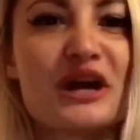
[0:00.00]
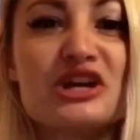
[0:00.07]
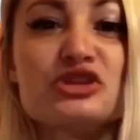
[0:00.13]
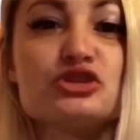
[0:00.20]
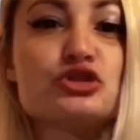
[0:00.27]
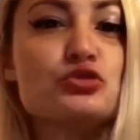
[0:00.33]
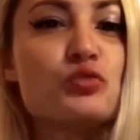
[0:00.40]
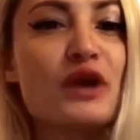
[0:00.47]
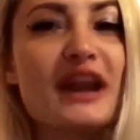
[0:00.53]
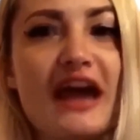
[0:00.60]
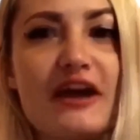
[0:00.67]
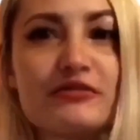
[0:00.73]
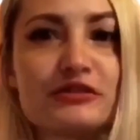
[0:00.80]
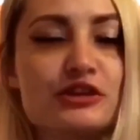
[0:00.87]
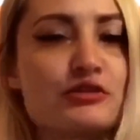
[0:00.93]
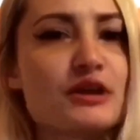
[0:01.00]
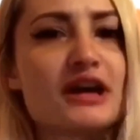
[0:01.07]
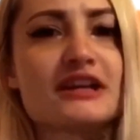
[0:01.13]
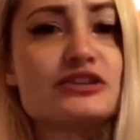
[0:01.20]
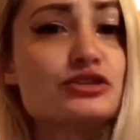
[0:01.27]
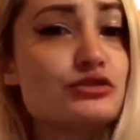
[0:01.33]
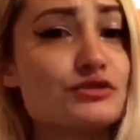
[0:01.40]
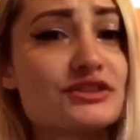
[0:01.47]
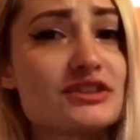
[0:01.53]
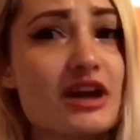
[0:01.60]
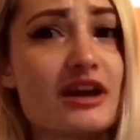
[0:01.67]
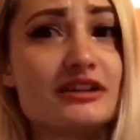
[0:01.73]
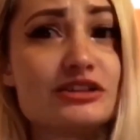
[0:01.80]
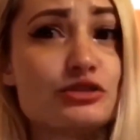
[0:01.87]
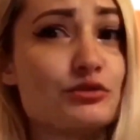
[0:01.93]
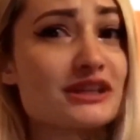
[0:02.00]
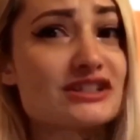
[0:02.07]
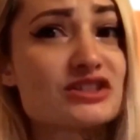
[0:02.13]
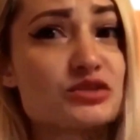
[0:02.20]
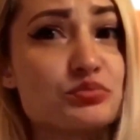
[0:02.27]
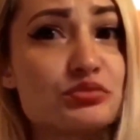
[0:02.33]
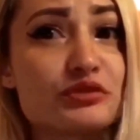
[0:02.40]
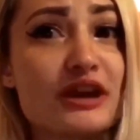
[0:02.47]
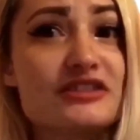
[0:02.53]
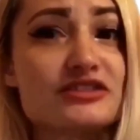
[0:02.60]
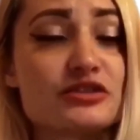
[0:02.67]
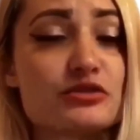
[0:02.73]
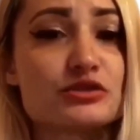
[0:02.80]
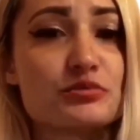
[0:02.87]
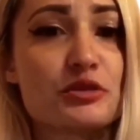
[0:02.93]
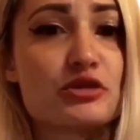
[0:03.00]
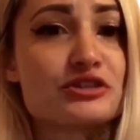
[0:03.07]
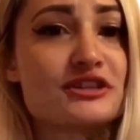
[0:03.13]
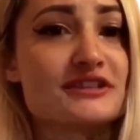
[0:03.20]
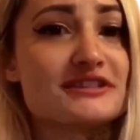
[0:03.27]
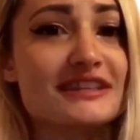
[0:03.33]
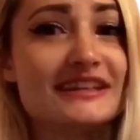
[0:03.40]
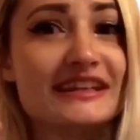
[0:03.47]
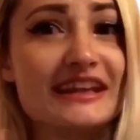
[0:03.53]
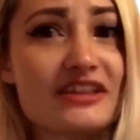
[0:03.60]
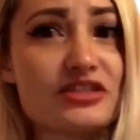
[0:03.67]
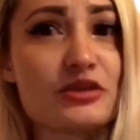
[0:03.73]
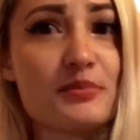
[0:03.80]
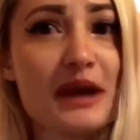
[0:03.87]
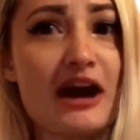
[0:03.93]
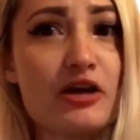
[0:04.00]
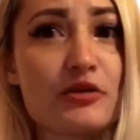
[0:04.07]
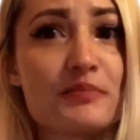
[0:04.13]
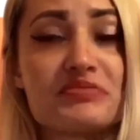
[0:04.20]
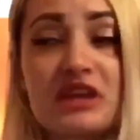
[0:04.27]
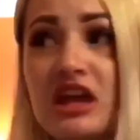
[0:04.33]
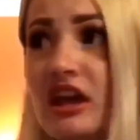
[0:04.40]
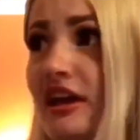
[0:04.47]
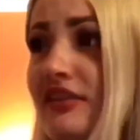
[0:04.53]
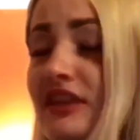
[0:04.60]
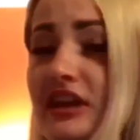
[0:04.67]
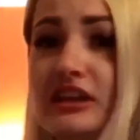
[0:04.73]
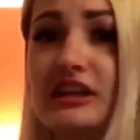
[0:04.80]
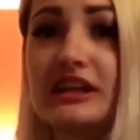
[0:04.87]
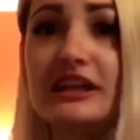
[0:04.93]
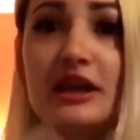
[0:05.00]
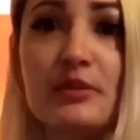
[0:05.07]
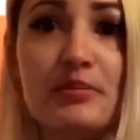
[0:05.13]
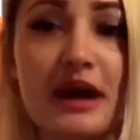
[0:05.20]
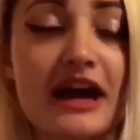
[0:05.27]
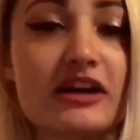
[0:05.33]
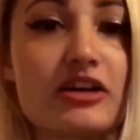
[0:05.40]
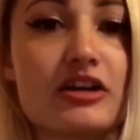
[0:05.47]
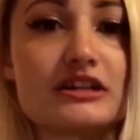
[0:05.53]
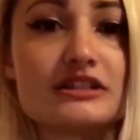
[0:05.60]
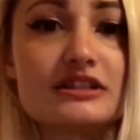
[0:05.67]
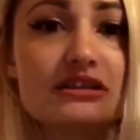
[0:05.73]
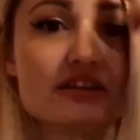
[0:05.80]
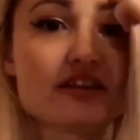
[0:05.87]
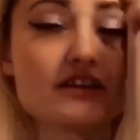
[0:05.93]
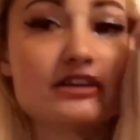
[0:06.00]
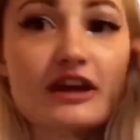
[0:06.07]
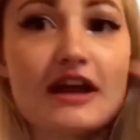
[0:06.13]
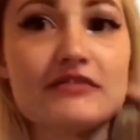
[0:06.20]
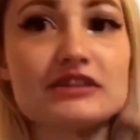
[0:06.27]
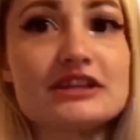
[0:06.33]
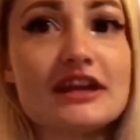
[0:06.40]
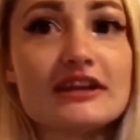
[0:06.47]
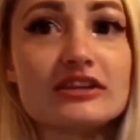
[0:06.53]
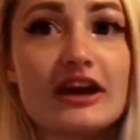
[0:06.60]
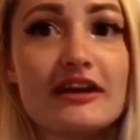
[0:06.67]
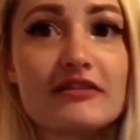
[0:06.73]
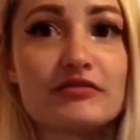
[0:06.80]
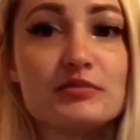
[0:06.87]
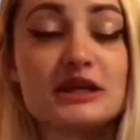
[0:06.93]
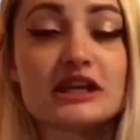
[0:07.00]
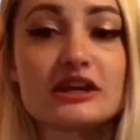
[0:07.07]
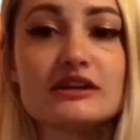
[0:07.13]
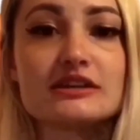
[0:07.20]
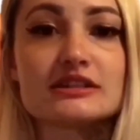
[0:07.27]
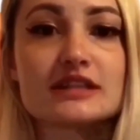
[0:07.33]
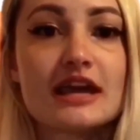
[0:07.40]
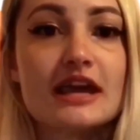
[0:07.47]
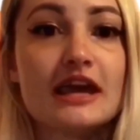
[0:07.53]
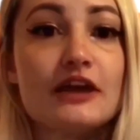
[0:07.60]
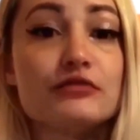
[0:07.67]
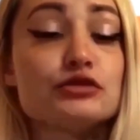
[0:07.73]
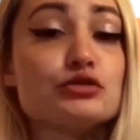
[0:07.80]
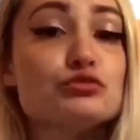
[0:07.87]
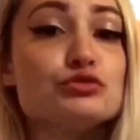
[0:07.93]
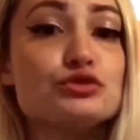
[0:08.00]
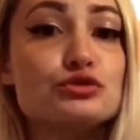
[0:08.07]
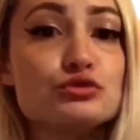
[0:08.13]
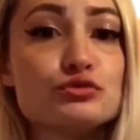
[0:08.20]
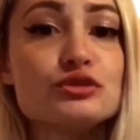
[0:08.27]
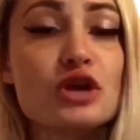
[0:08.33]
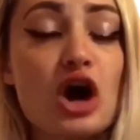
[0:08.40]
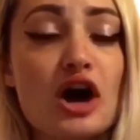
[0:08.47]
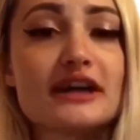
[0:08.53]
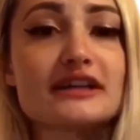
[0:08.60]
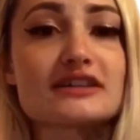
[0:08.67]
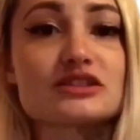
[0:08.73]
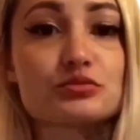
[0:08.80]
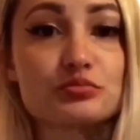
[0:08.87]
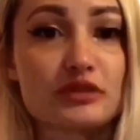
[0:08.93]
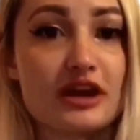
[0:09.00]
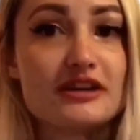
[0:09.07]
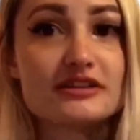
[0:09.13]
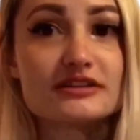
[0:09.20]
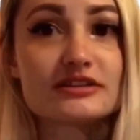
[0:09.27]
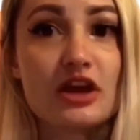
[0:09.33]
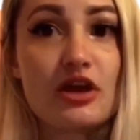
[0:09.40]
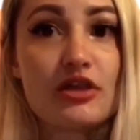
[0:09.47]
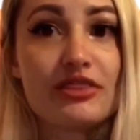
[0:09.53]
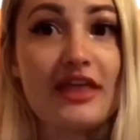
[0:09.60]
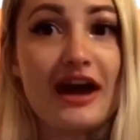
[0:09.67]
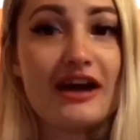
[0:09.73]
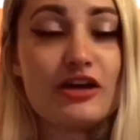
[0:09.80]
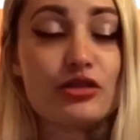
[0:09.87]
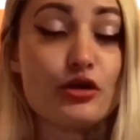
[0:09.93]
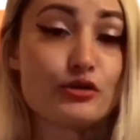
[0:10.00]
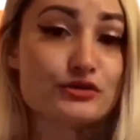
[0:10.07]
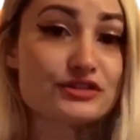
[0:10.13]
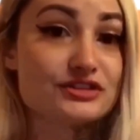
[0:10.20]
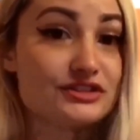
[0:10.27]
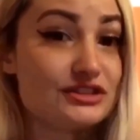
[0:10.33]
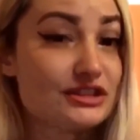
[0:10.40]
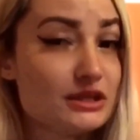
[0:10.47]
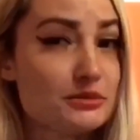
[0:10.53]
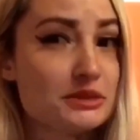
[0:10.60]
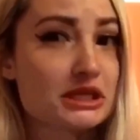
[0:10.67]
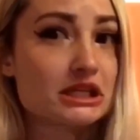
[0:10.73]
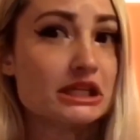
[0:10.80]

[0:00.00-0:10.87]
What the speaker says: Do whatever you got to do, son, to express those emotions and get them out, and then get back onto your everyday life. Because if you do not express those seemingly